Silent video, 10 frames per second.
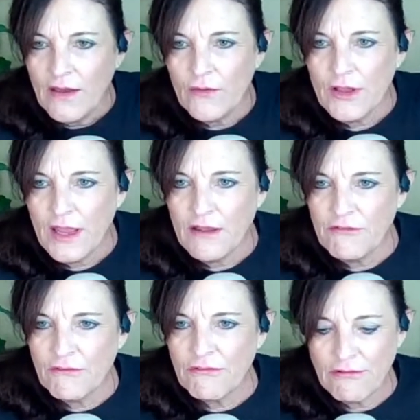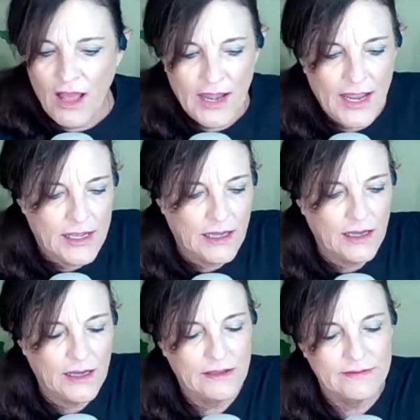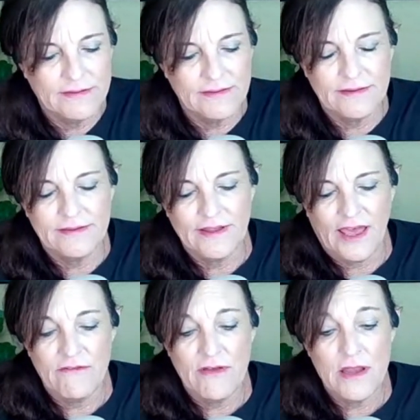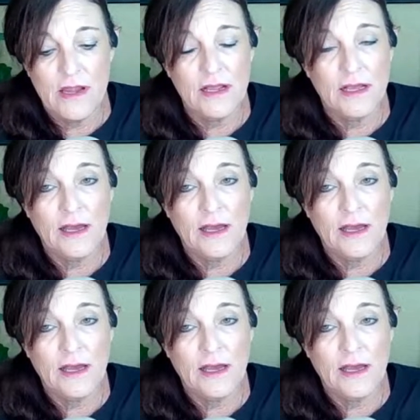Okay, Veronica. 7 of